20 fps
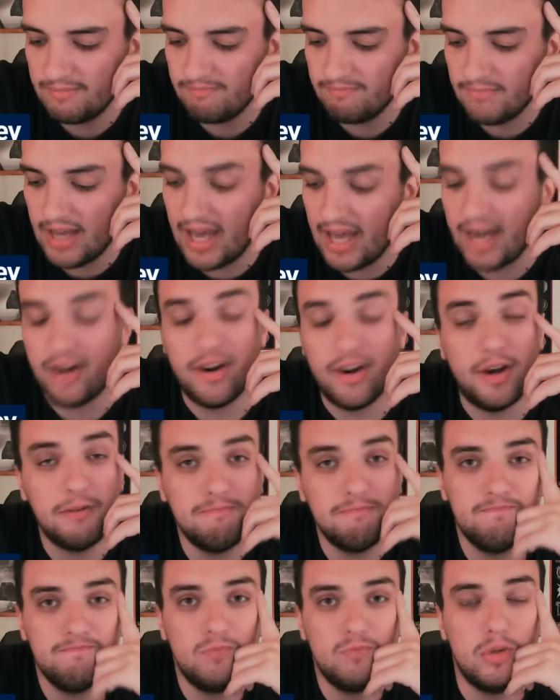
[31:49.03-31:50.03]
I don't know.
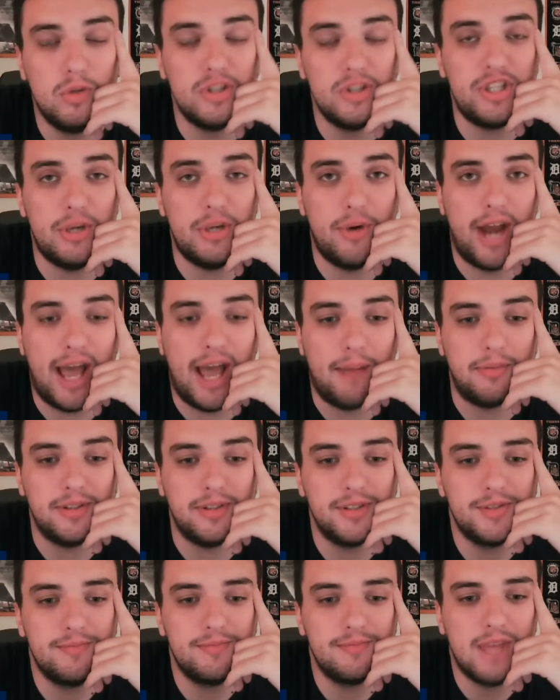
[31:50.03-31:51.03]
We'll see what
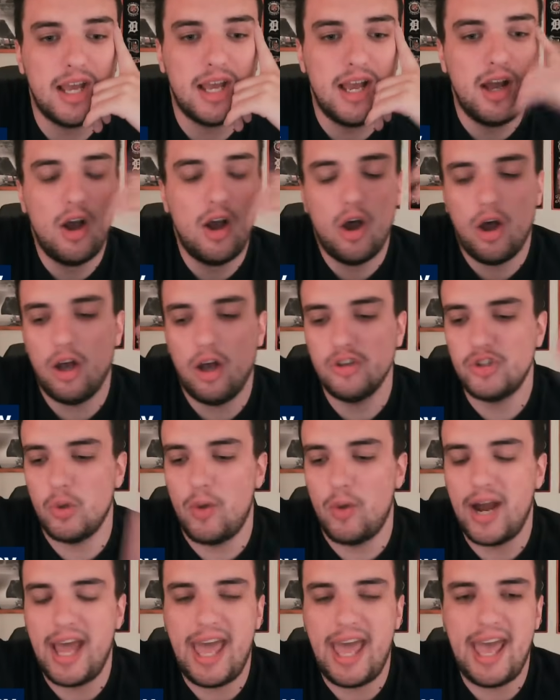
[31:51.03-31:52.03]
happens. Also
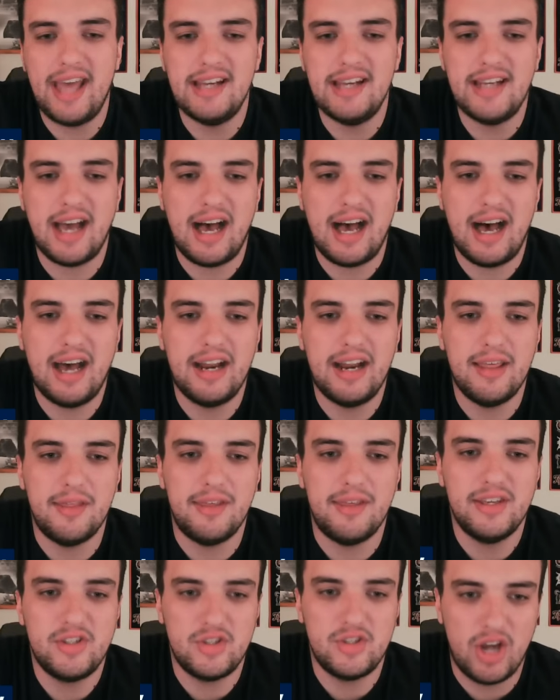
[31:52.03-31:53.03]
want to end on
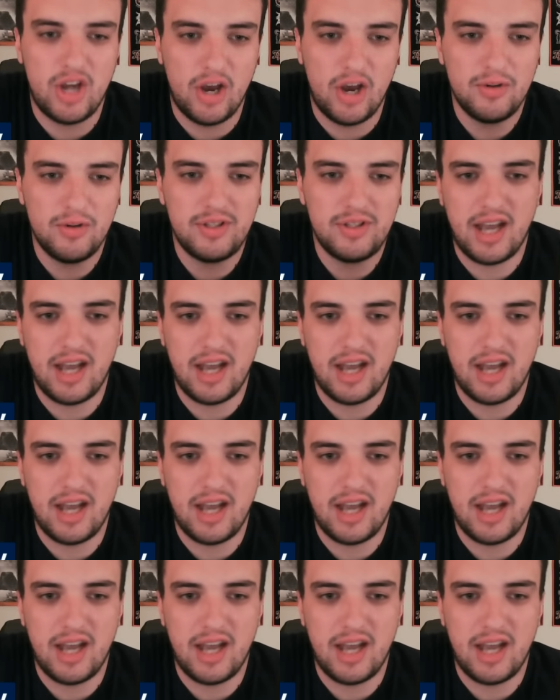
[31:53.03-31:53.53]
this note,